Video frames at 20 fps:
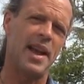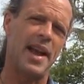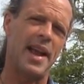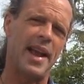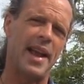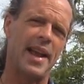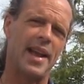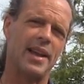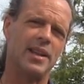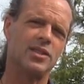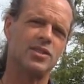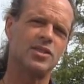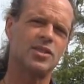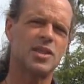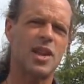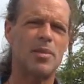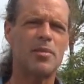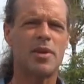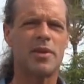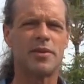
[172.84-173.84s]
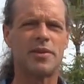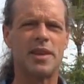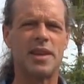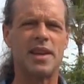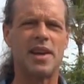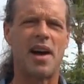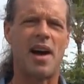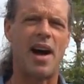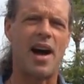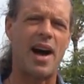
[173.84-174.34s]
and some of
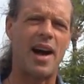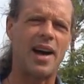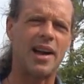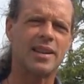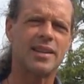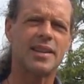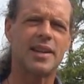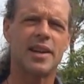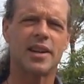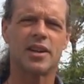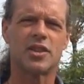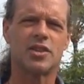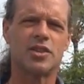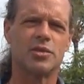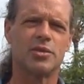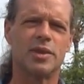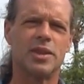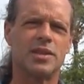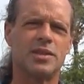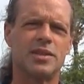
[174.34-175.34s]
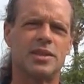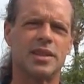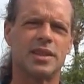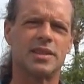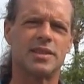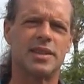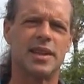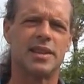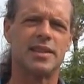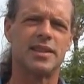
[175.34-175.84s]
the odd
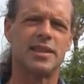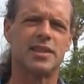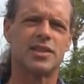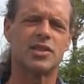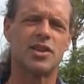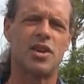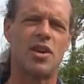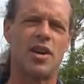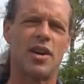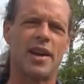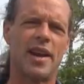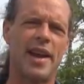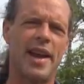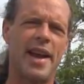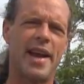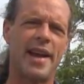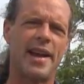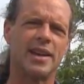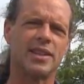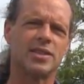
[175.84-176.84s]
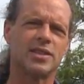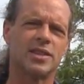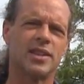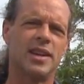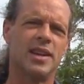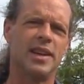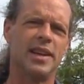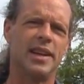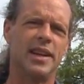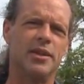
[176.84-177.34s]
characteristics that this car has
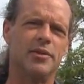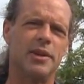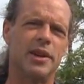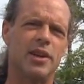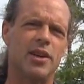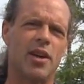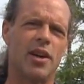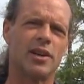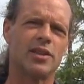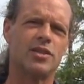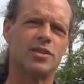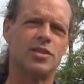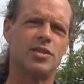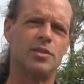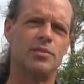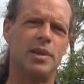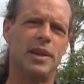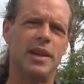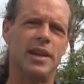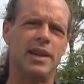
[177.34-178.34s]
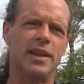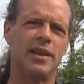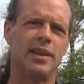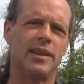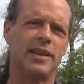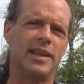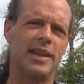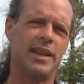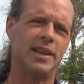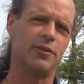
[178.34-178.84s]
in regards to being
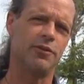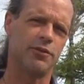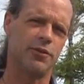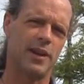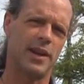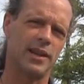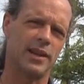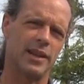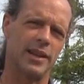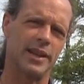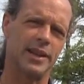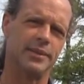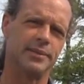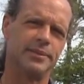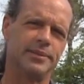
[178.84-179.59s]
kid friendly.